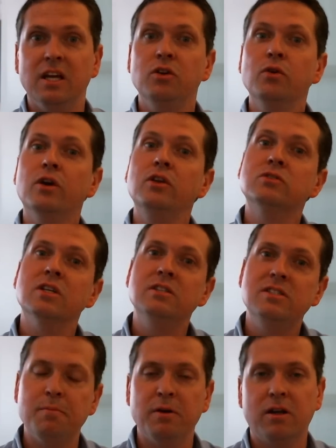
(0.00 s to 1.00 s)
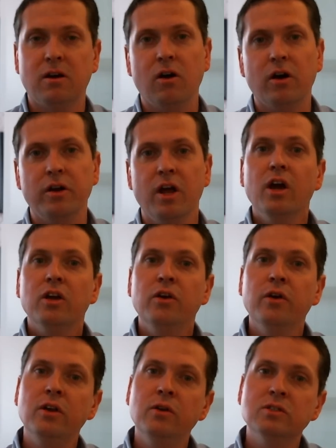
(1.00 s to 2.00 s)
You can use a debit card, you
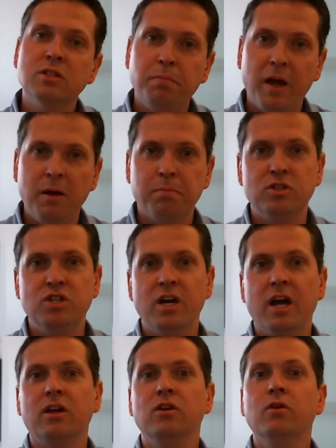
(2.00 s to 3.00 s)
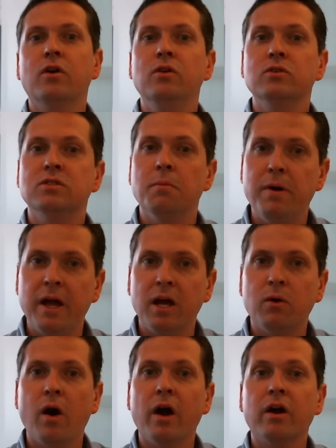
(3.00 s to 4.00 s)
can use a paper check, you can use a bank
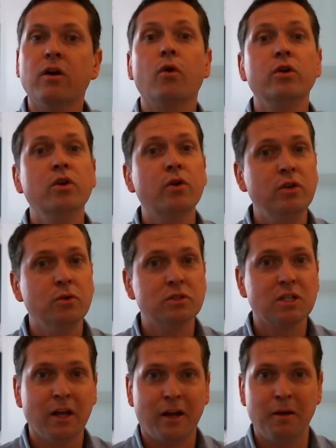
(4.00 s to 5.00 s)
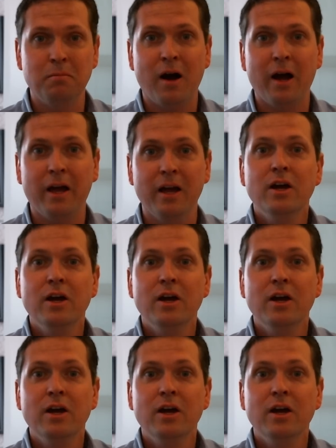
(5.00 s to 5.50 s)
wire, or you can use click and buy.